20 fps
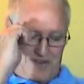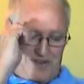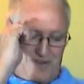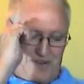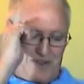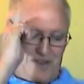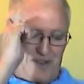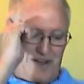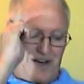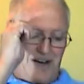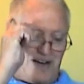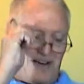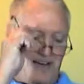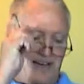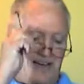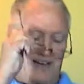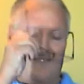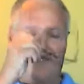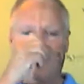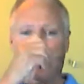
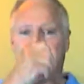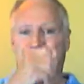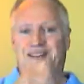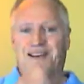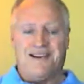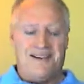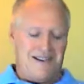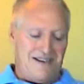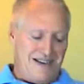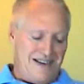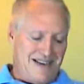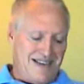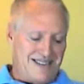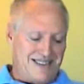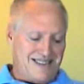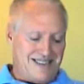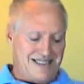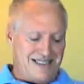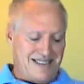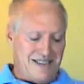Vergara have nothing on
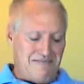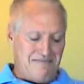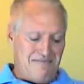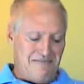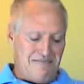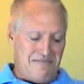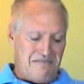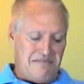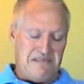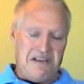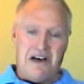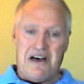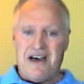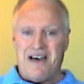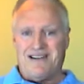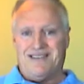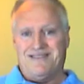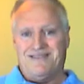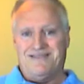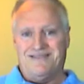us. I'm